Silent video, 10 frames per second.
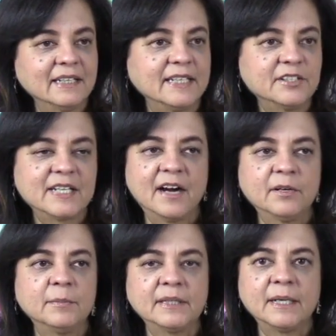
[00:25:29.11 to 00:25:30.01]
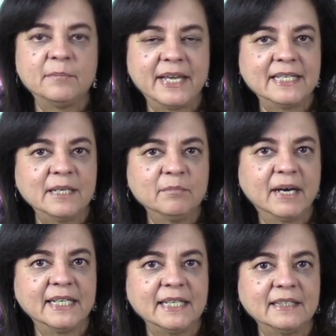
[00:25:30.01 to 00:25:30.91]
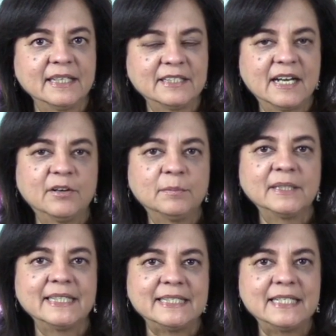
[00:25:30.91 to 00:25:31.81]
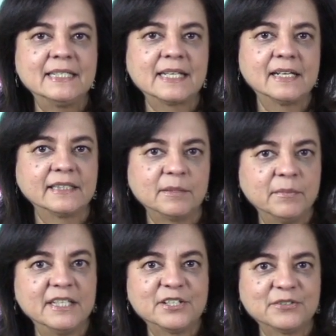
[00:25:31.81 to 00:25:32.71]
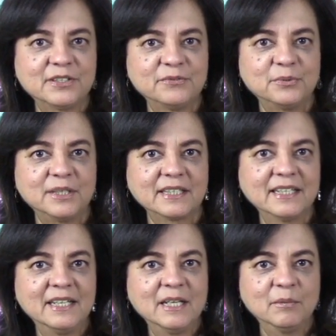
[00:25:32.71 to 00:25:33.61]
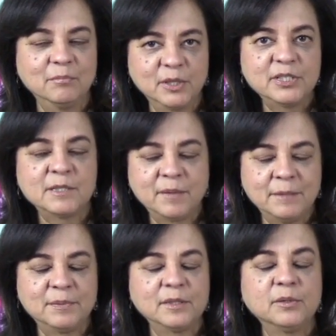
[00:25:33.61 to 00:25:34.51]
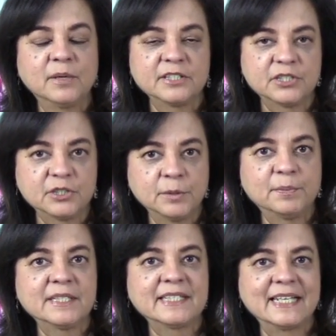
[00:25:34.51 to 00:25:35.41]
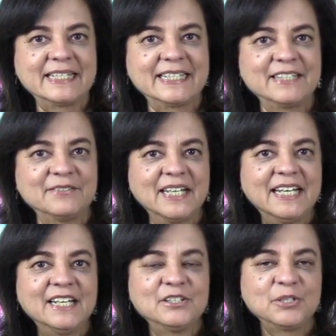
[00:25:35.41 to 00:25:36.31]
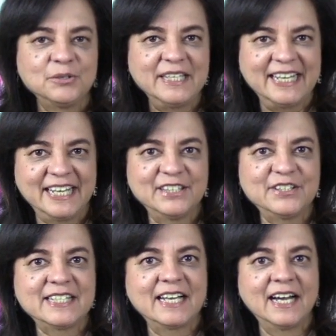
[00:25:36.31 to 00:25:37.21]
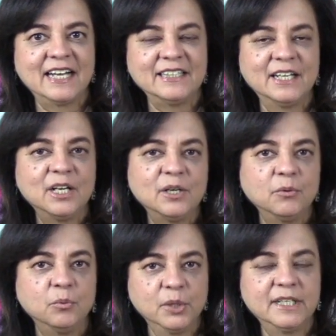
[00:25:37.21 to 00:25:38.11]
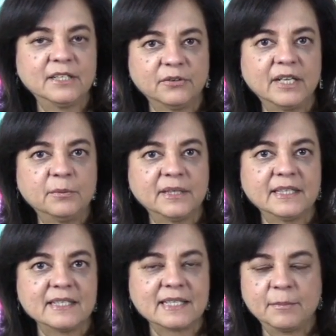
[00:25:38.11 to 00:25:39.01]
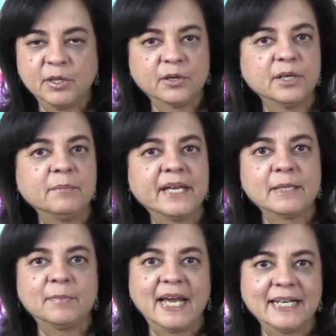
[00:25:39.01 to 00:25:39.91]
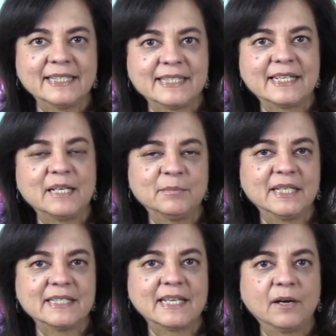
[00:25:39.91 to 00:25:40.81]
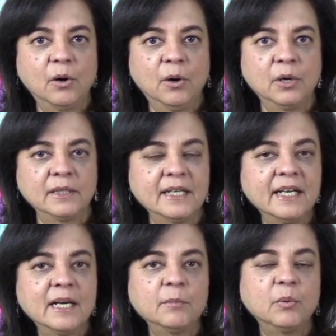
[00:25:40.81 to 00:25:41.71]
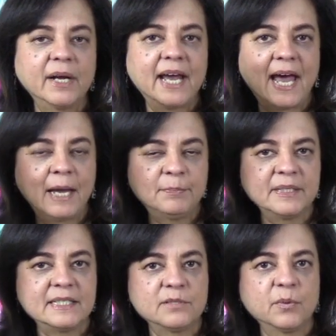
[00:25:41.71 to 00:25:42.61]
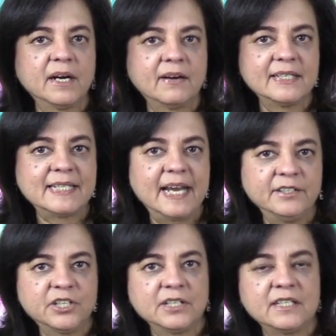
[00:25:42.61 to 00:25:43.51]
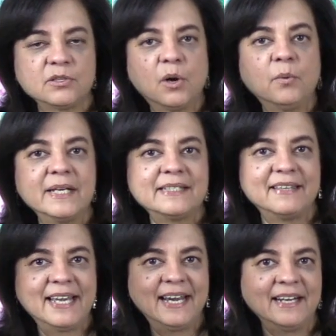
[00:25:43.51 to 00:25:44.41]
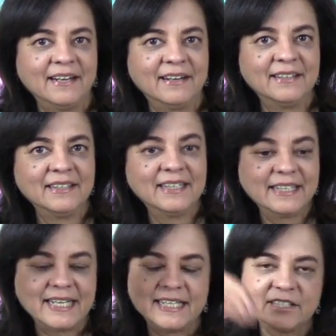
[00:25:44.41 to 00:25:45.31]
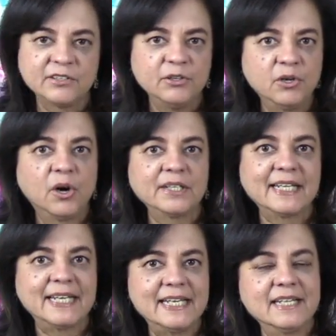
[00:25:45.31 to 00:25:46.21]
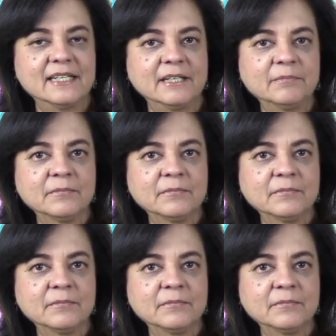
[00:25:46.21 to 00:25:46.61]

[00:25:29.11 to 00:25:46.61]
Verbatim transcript: They're terrible at making money. They're terrible at detailed administrative work. Most people who are super sensitive to the other side would agree with this. I'm not going to make a blanket statement and say all, but what happens is when our attention is always there, it's not here.